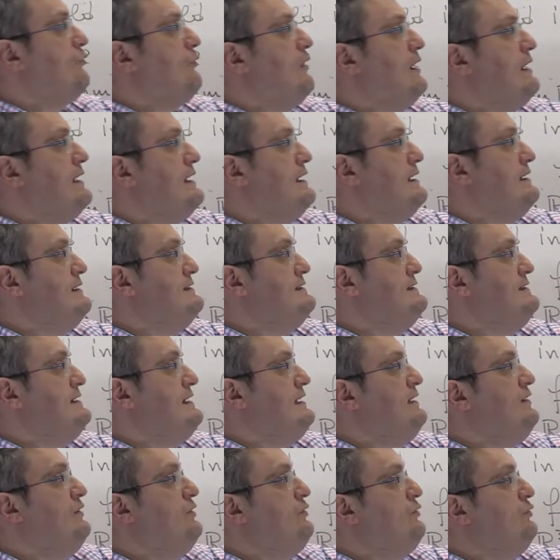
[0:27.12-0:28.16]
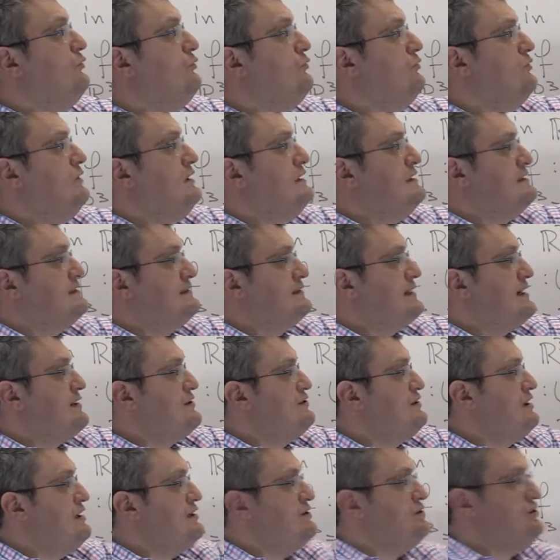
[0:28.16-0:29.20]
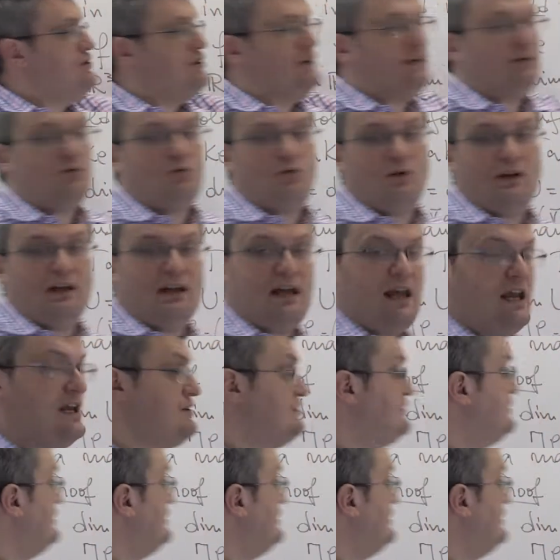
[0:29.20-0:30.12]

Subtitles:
y, z in U such that g equal h